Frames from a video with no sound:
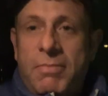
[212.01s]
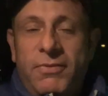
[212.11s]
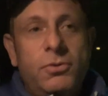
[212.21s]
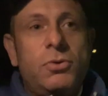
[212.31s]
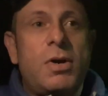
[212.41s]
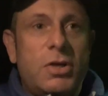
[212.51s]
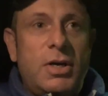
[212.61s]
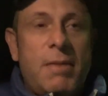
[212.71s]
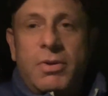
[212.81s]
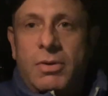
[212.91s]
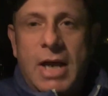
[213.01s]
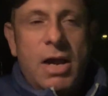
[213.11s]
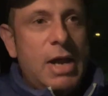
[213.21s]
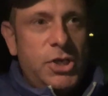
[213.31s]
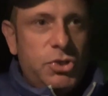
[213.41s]
I'm the food runner, and I'm the
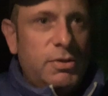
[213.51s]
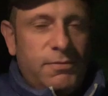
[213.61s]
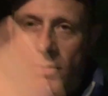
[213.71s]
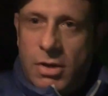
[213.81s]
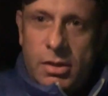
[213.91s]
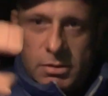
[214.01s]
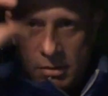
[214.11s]
guy answering the phone calls.